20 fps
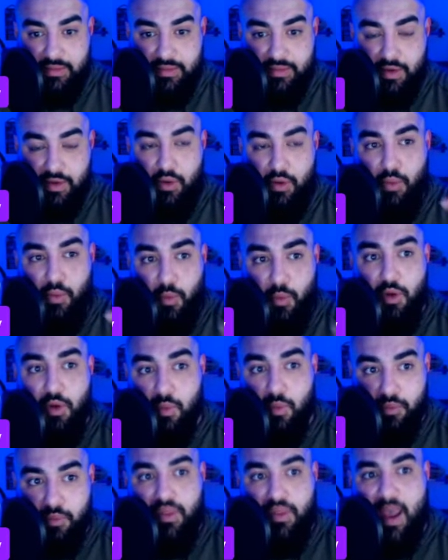
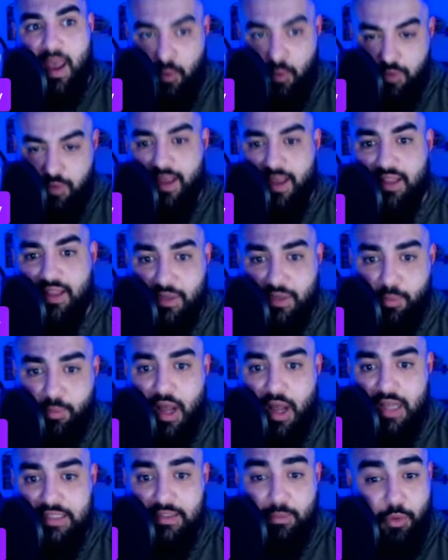when you make the
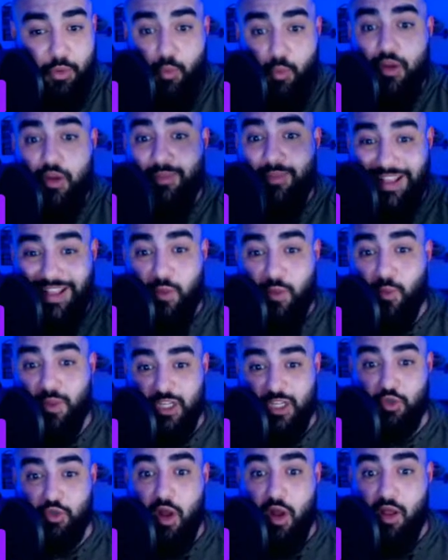deposit, but when you make the
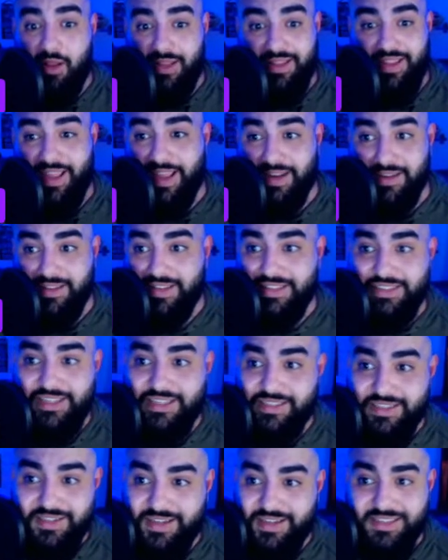withdrawal at the end of the
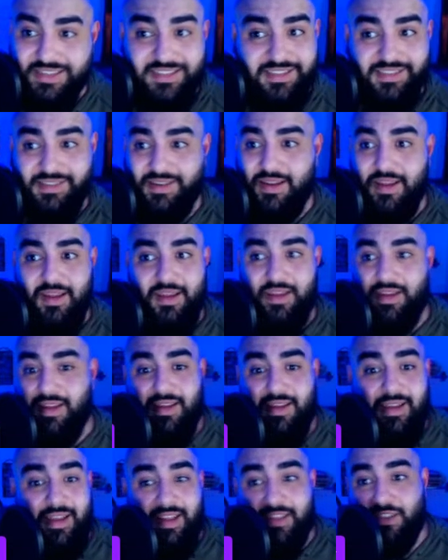season, it's
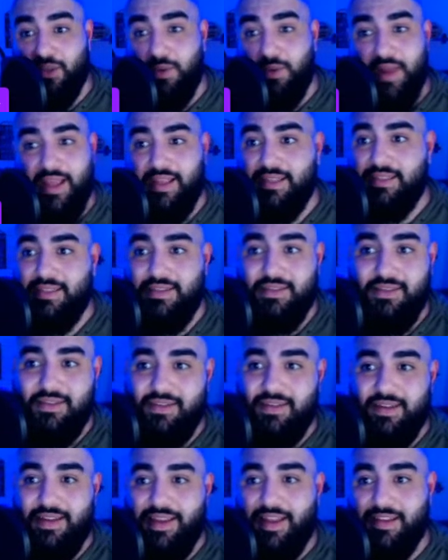so nice.
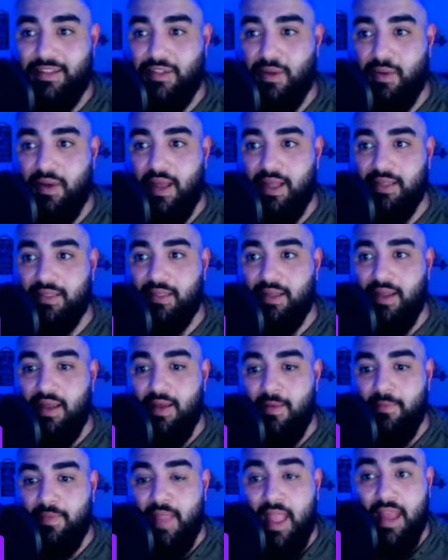It's so nice.
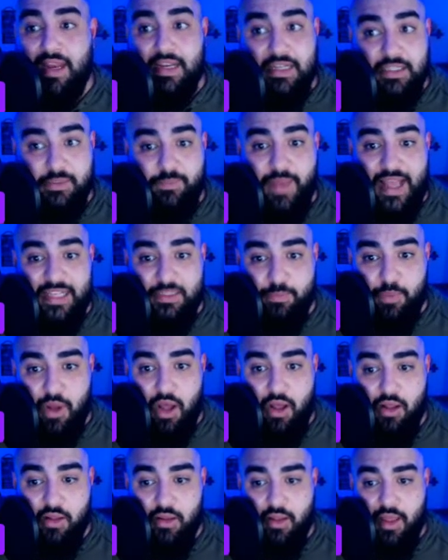And it is best
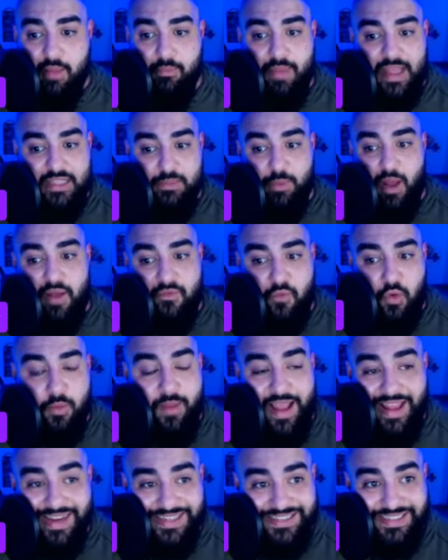ball. Best ball
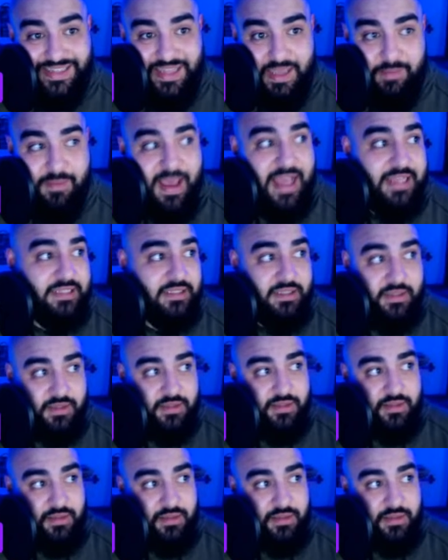format is the best